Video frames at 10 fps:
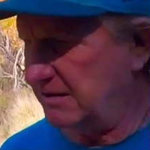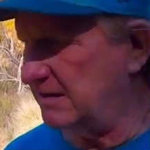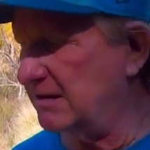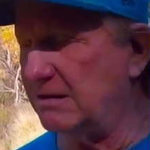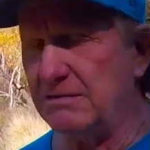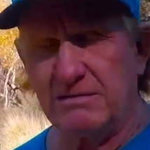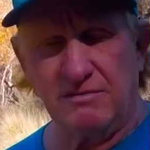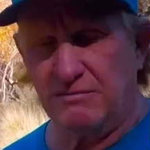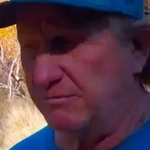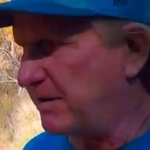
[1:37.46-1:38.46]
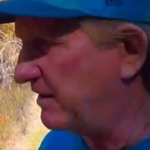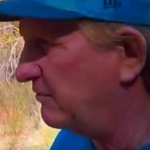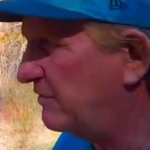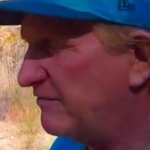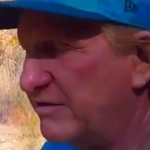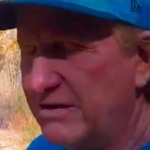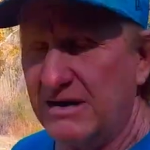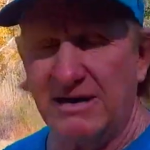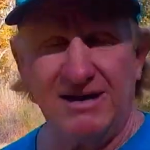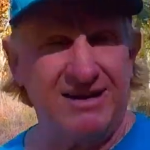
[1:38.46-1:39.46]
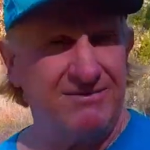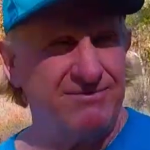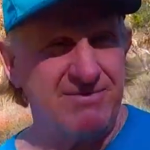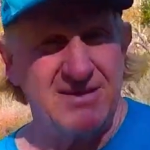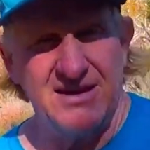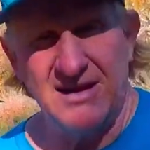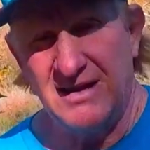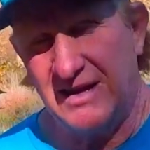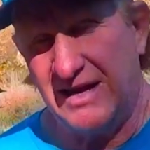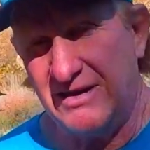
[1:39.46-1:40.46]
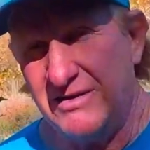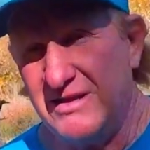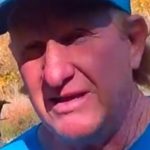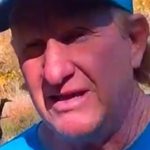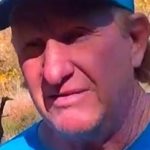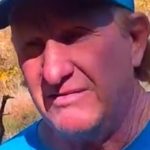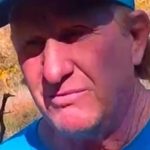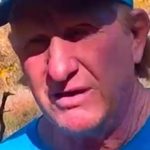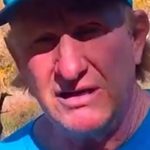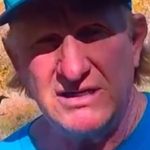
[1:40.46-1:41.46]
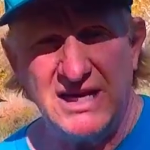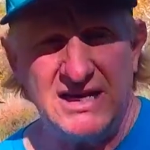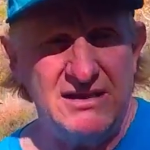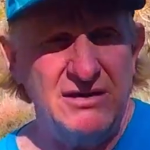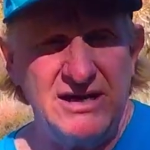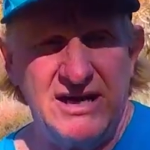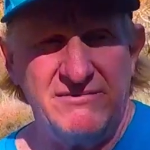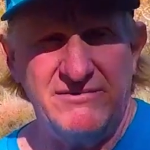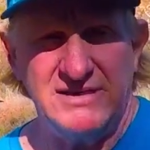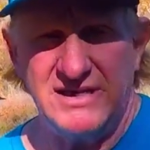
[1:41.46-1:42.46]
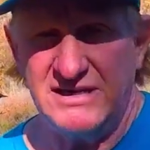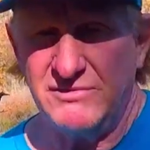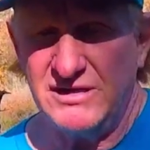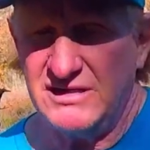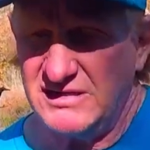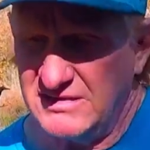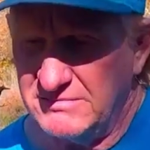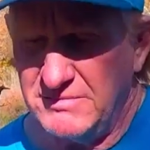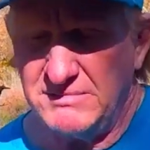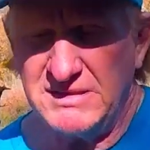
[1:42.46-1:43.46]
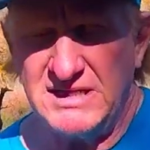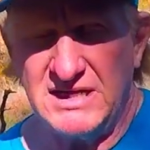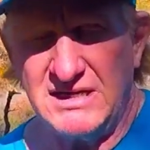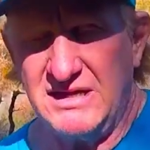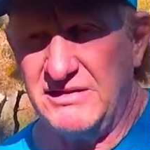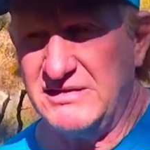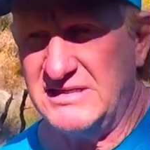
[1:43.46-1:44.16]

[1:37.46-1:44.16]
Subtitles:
little by the river area that we're going to take a look at today. We're going to maybe take another